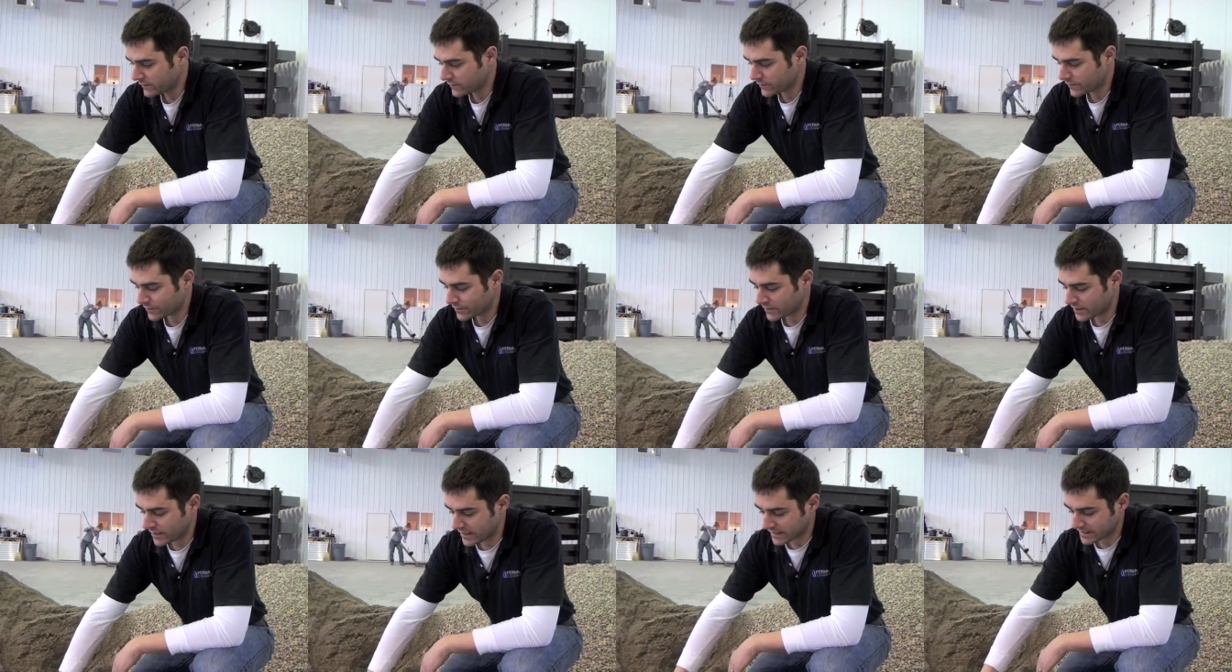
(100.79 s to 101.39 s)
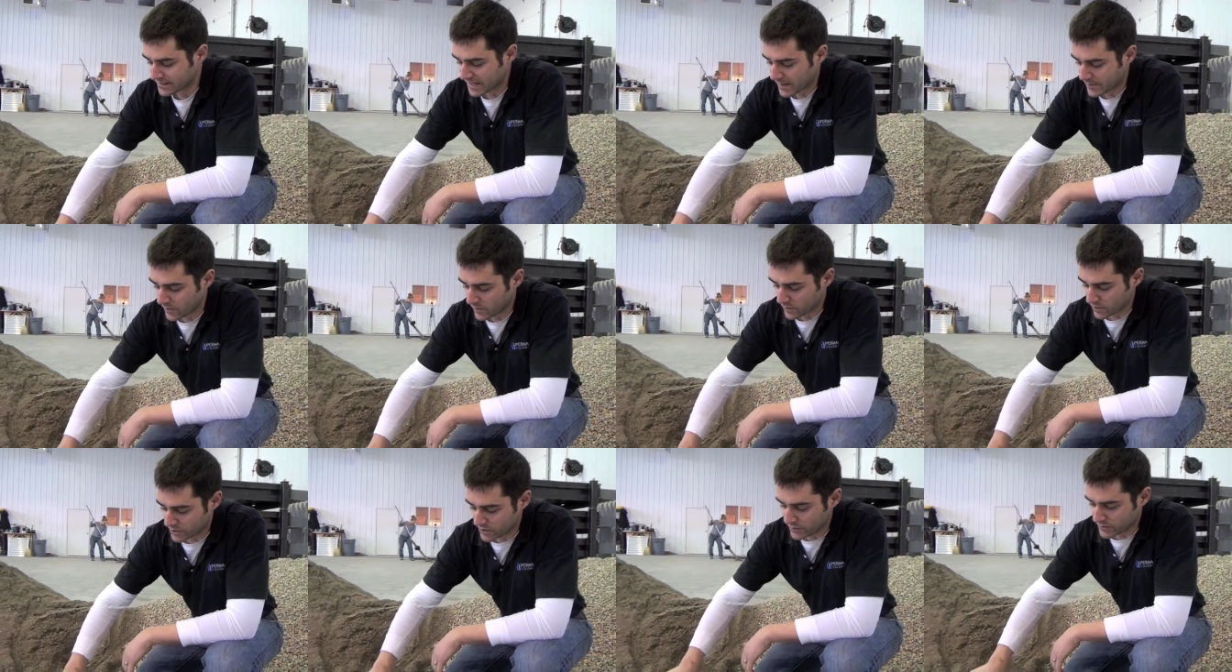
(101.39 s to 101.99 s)
For
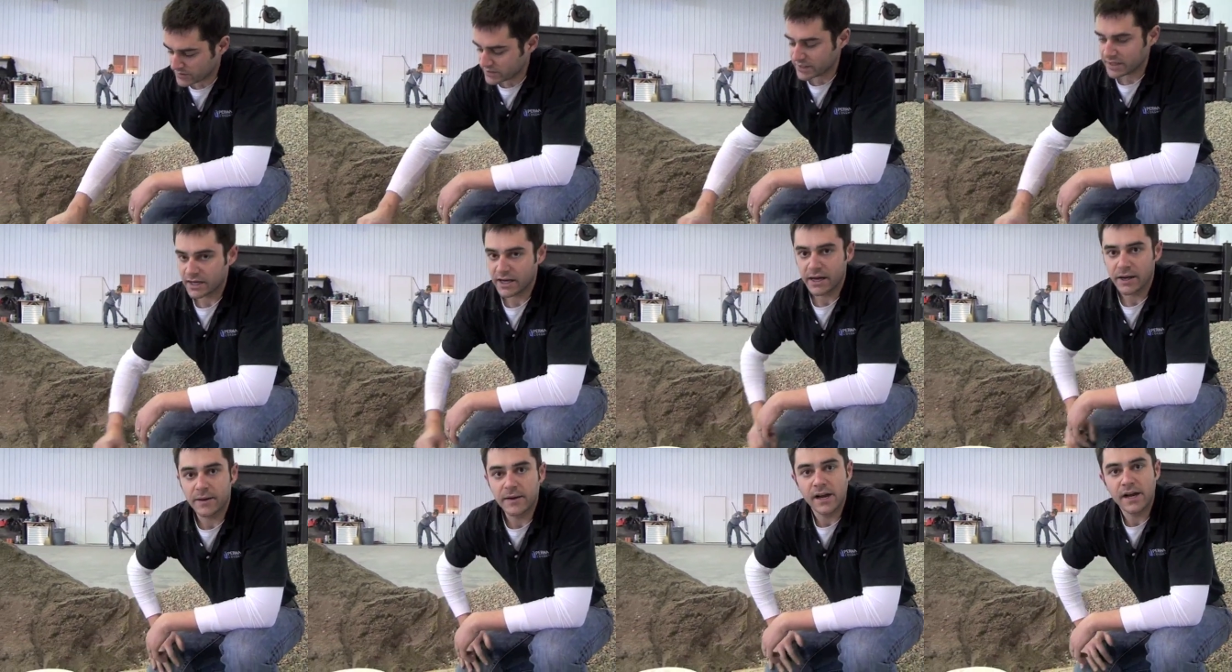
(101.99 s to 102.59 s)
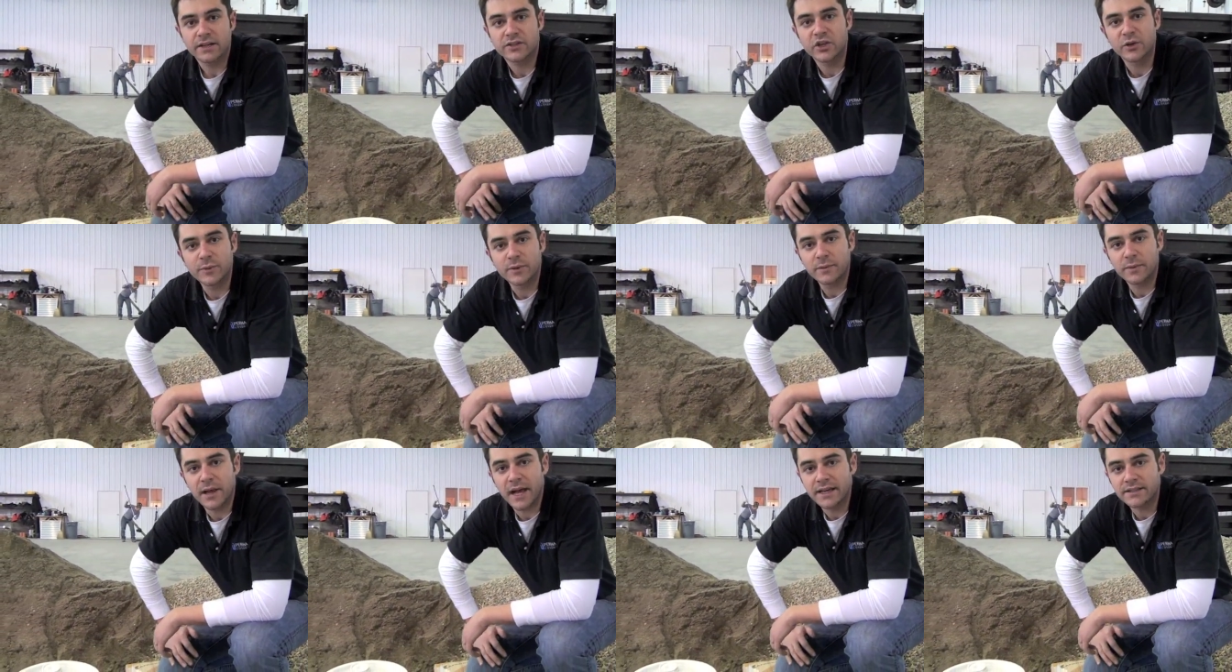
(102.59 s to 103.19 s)
example, we're using a, a
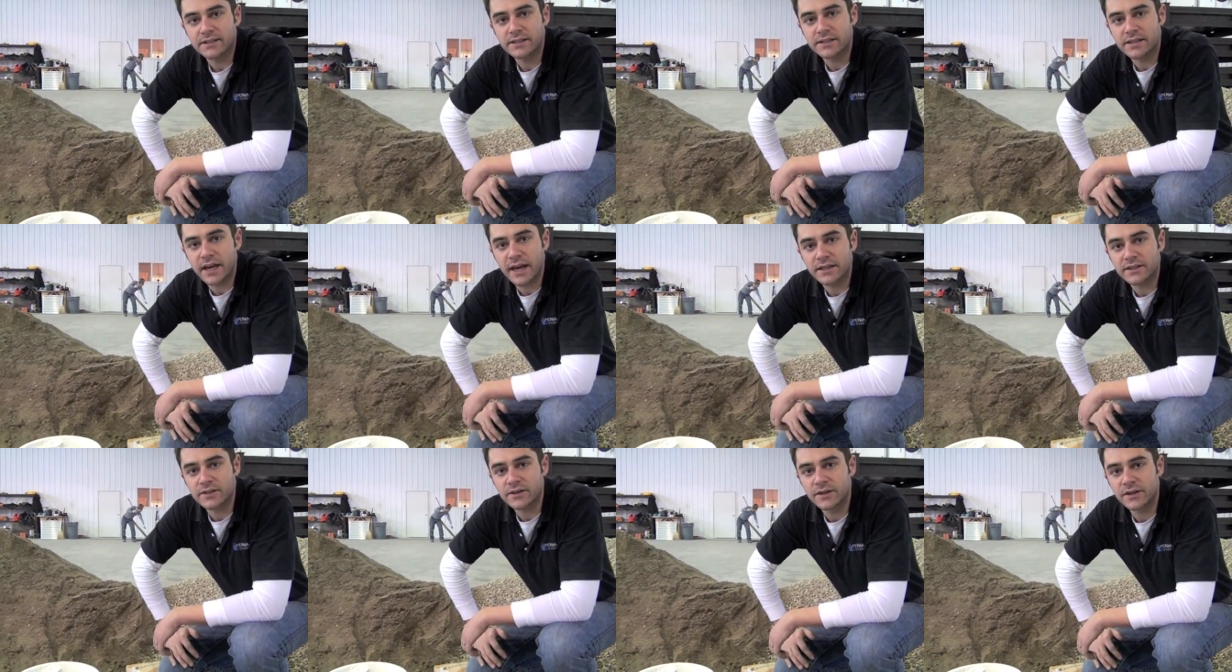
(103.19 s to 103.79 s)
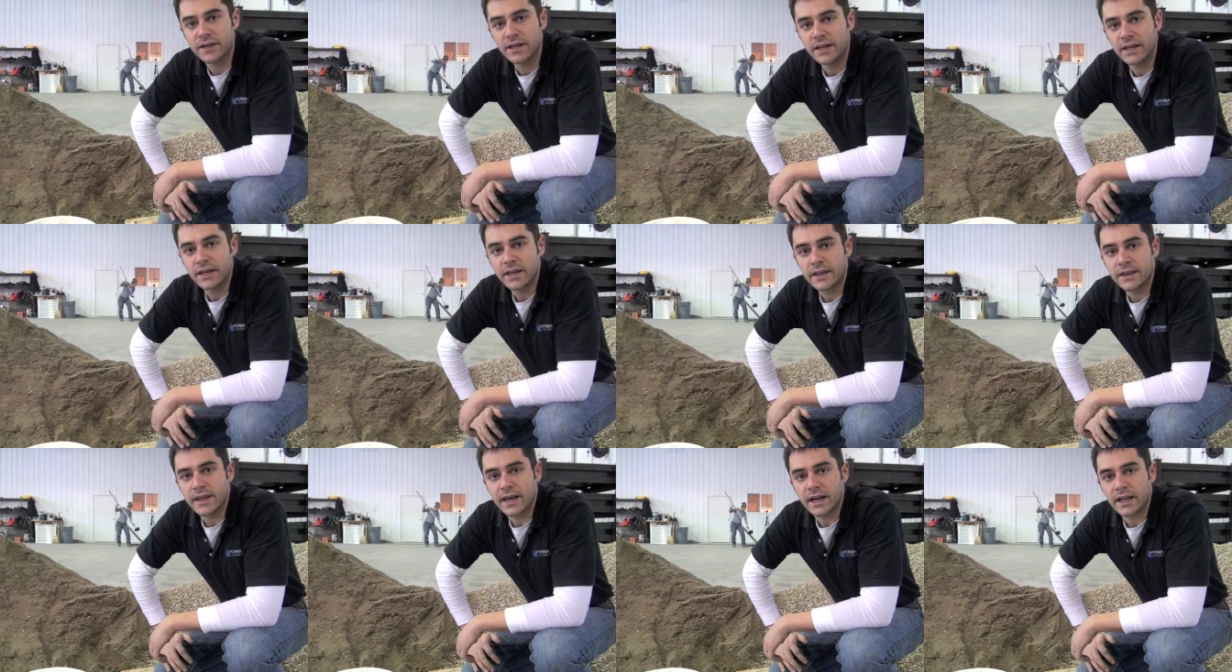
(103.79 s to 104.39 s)
super plasticizer
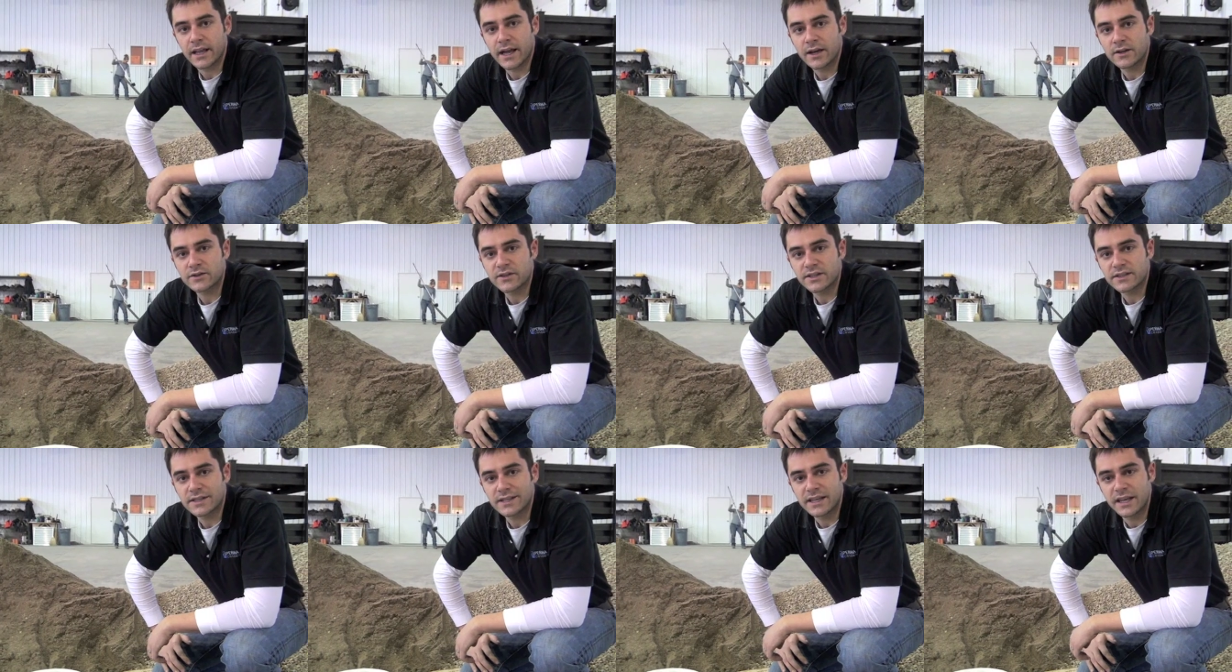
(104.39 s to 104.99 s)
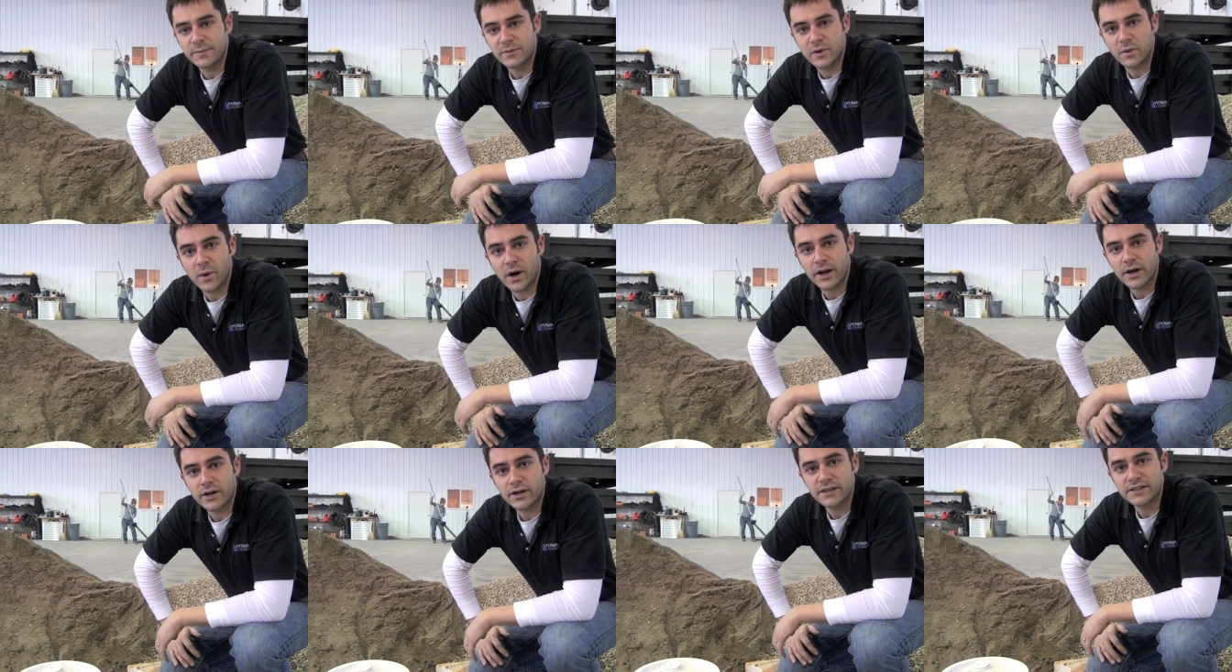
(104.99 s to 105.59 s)
that allows us to keep the
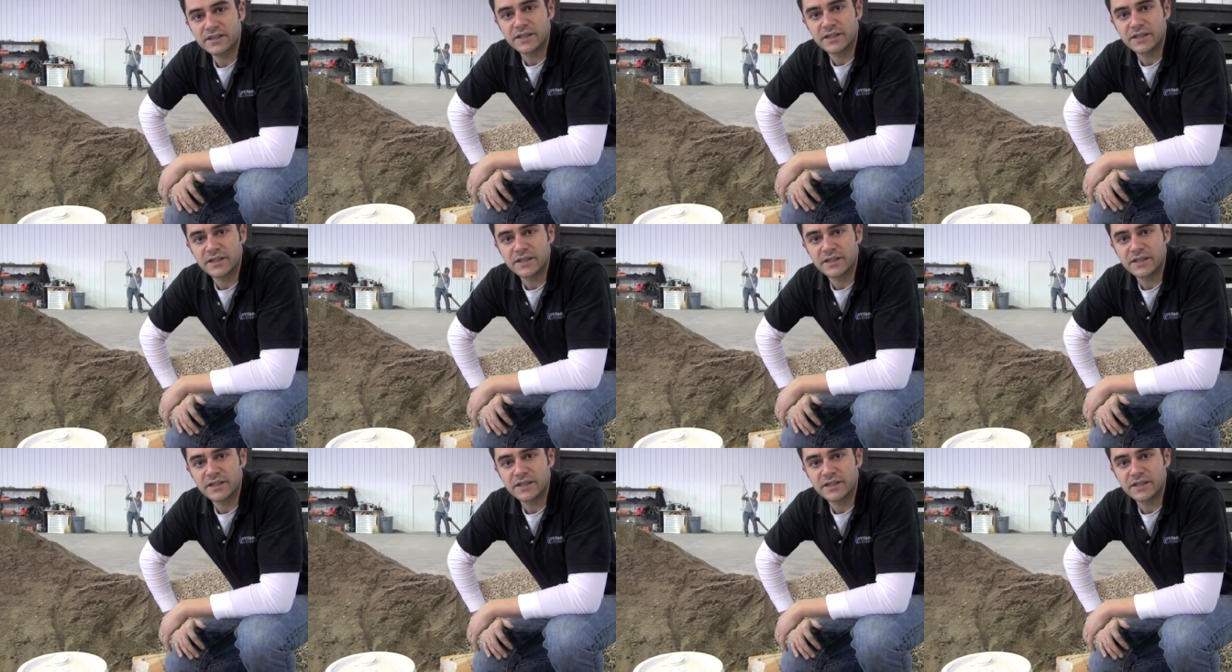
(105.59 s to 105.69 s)
water to